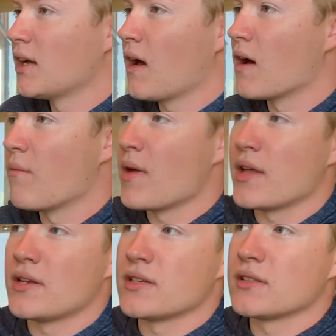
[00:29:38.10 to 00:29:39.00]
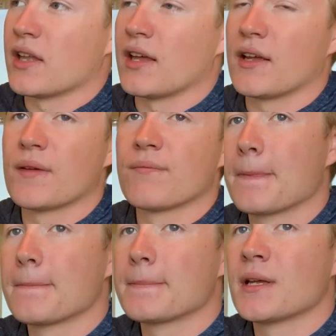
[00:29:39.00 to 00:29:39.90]
and just like
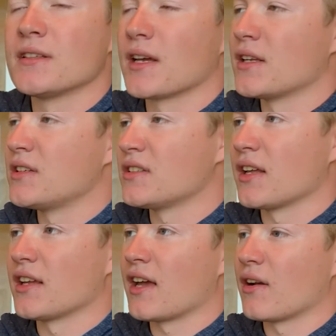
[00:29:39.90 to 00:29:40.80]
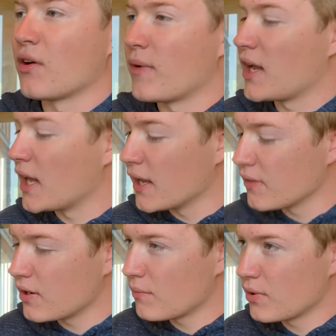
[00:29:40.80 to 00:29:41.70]
because I can just like count on my hand
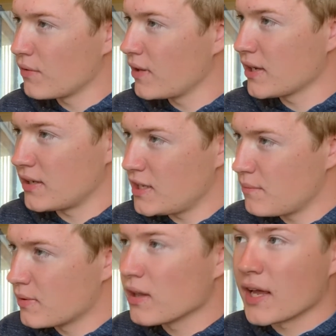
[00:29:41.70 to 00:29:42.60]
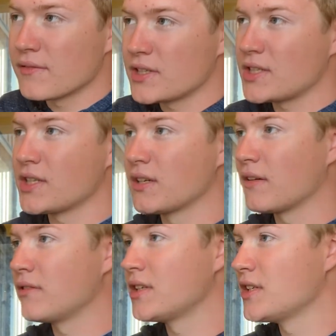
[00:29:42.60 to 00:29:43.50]
the number of like deep and life-changing
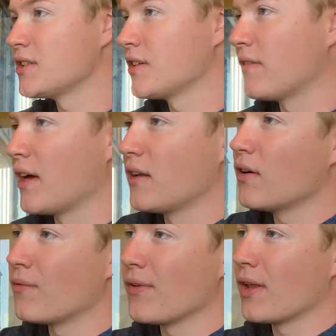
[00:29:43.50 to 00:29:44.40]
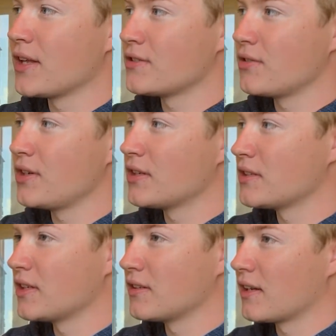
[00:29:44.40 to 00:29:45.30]
conversations I've had over the last 2 years,
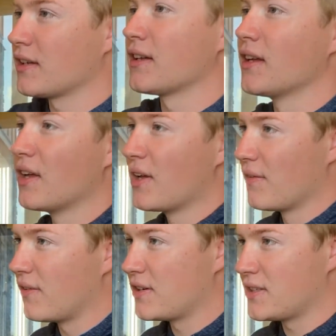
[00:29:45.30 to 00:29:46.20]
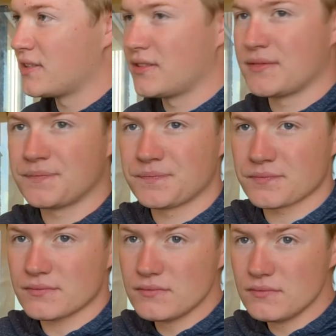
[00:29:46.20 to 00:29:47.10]
and it's like versus
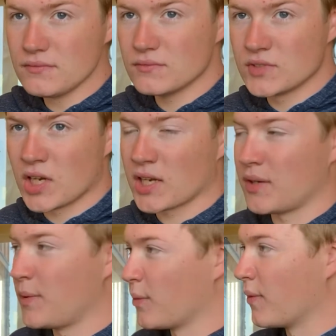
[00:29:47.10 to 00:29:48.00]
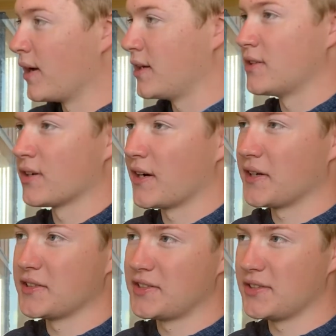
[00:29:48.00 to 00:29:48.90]
talking to people my age or
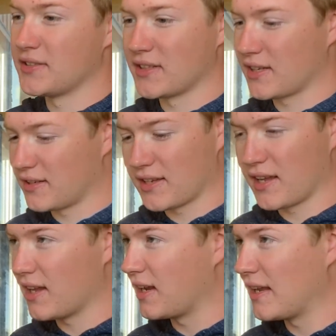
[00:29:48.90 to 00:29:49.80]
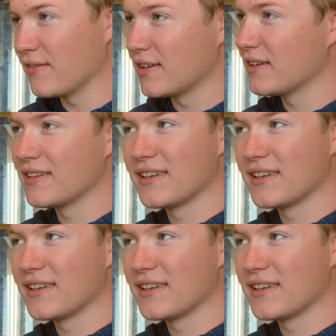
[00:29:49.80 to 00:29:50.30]
college students, like I can't even